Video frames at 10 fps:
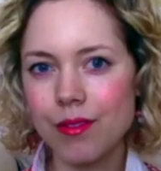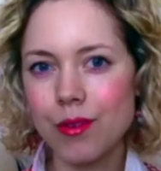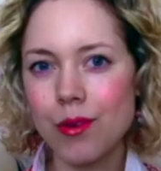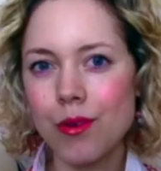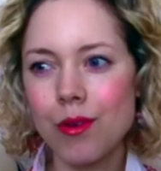
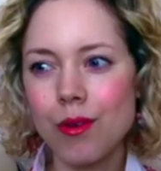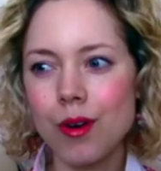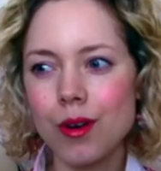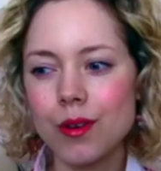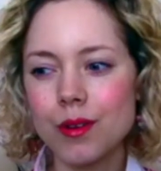
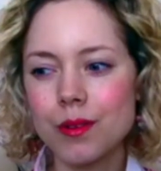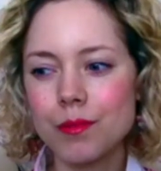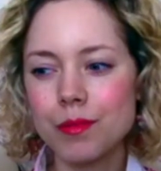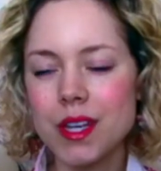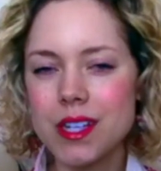for
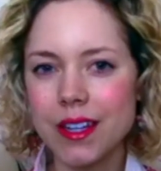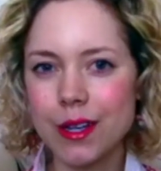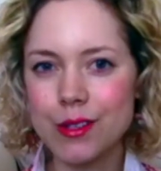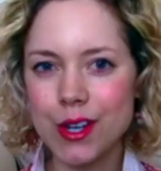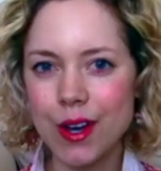beating
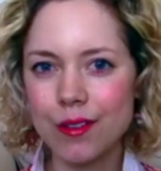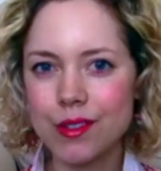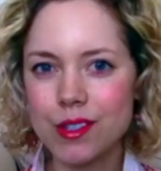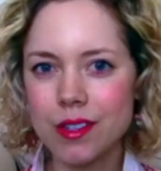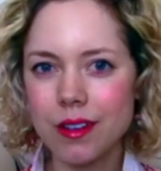those
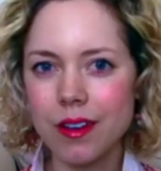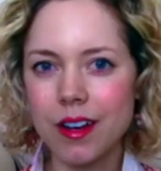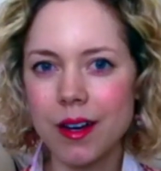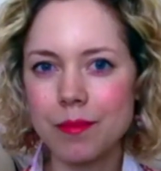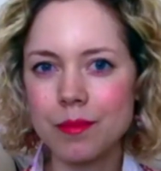nerves,
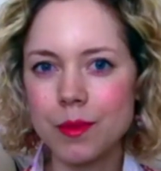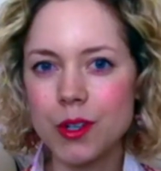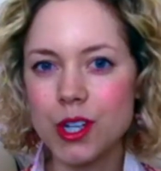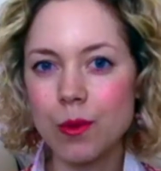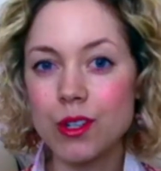
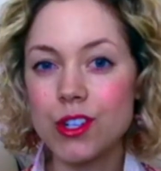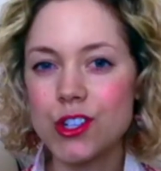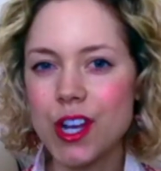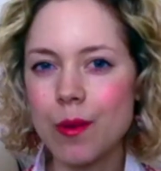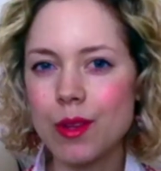which I wanted to
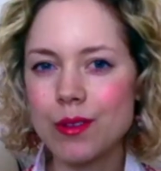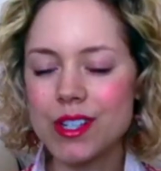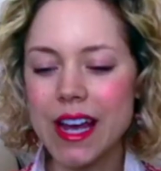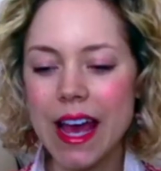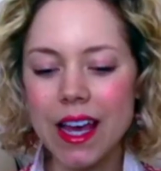share with you
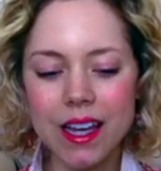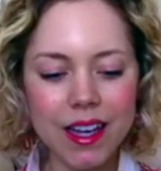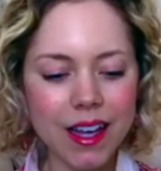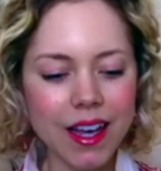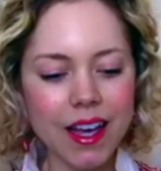today,
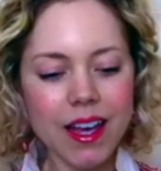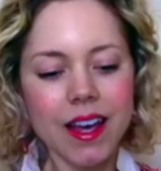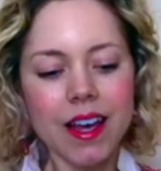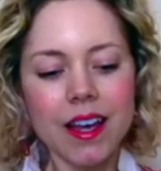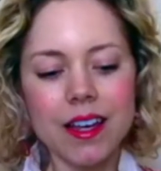
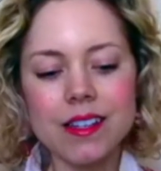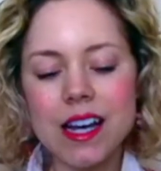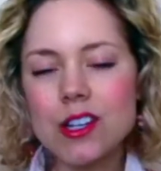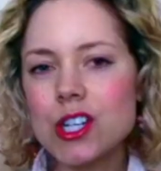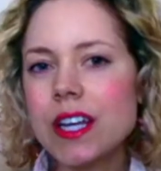is
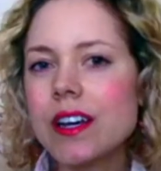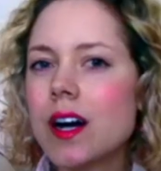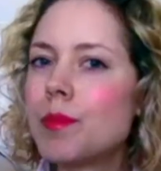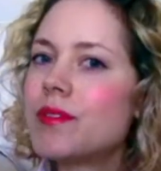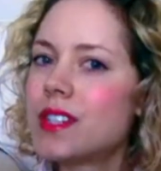actually a
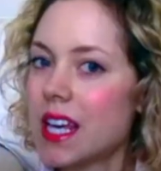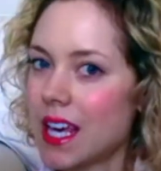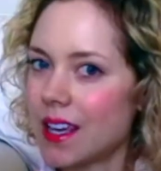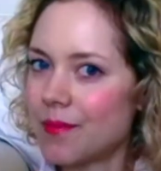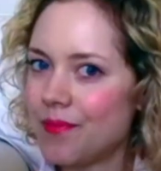cup of
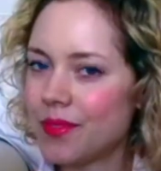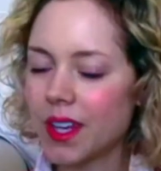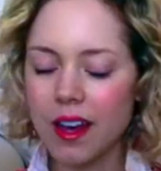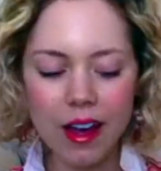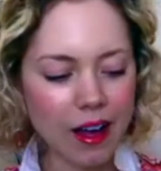tea.
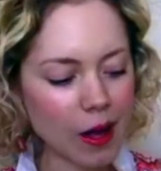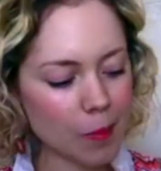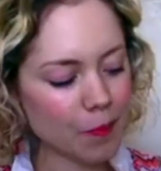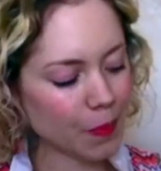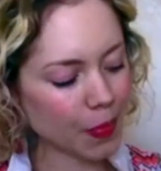
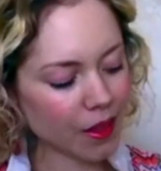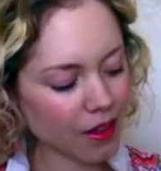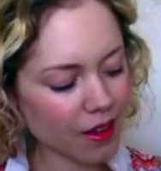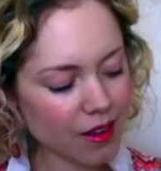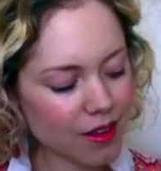
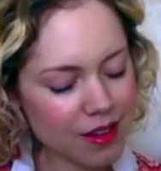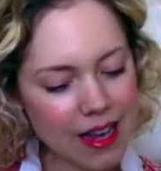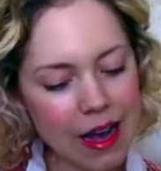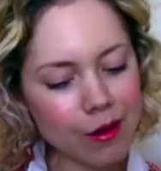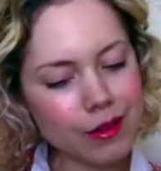
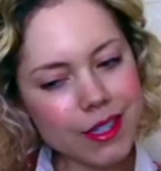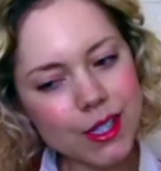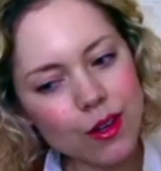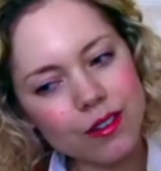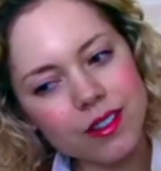Now,
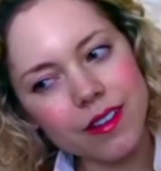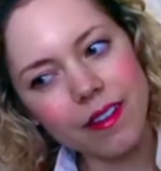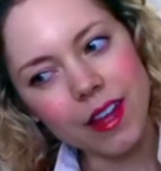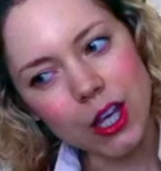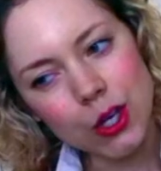it's not
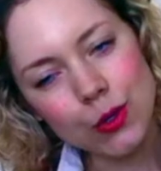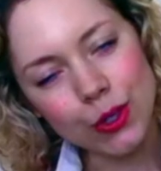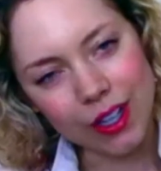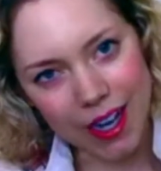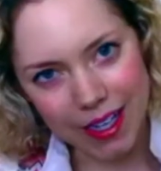the
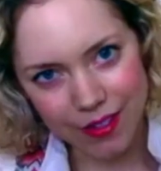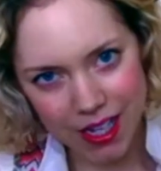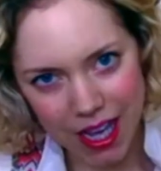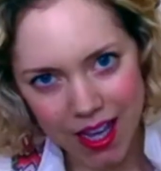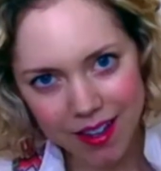usual kind of
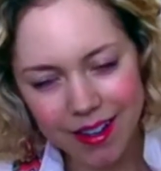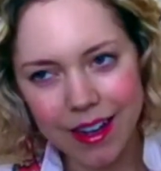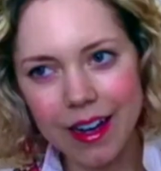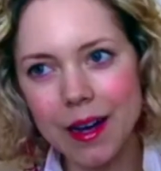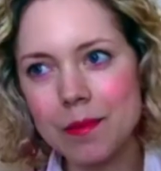tea.
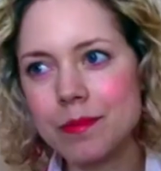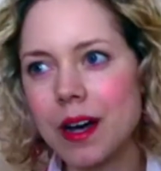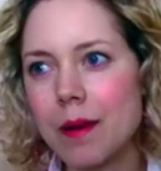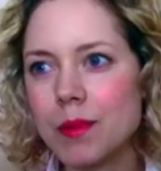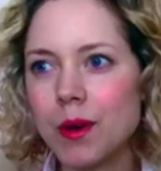
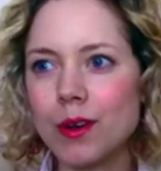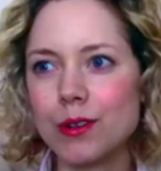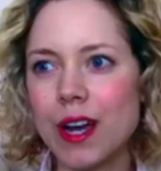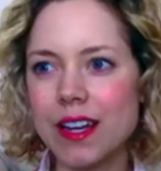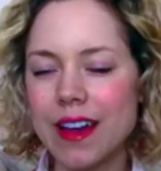I'm not a
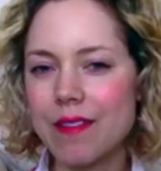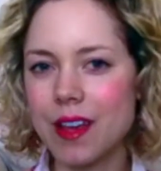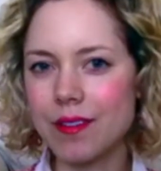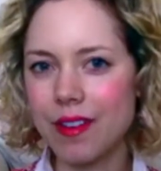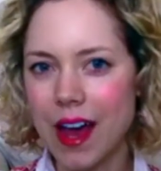great
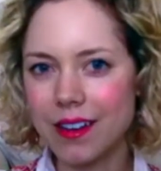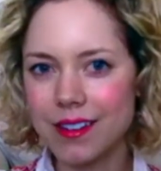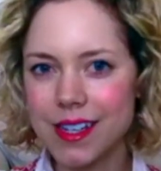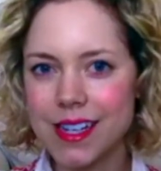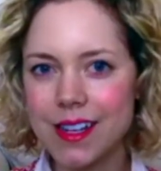caffeine fan
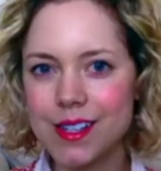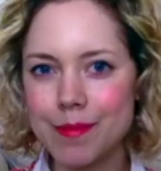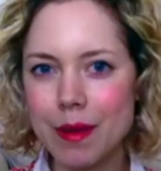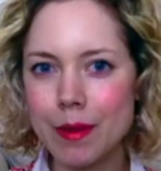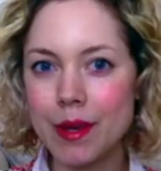because it tends
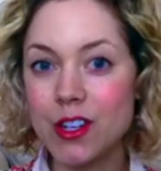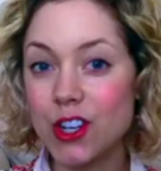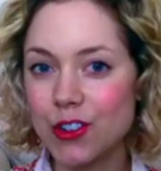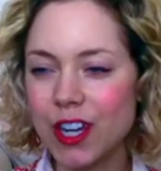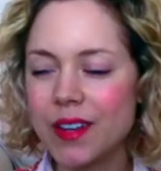to make me a bit
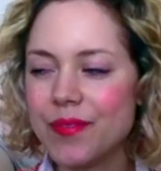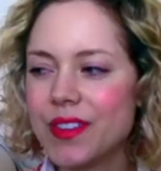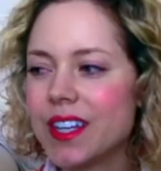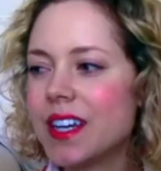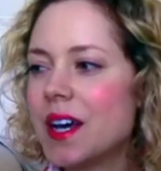jittery.
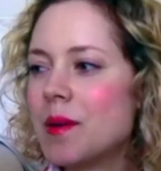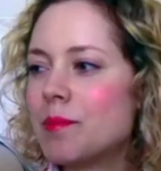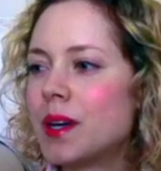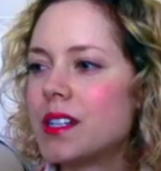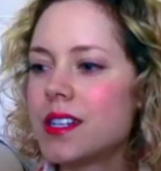
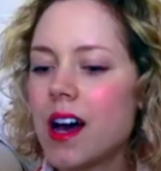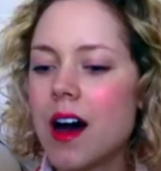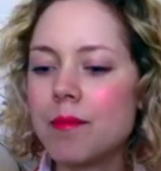But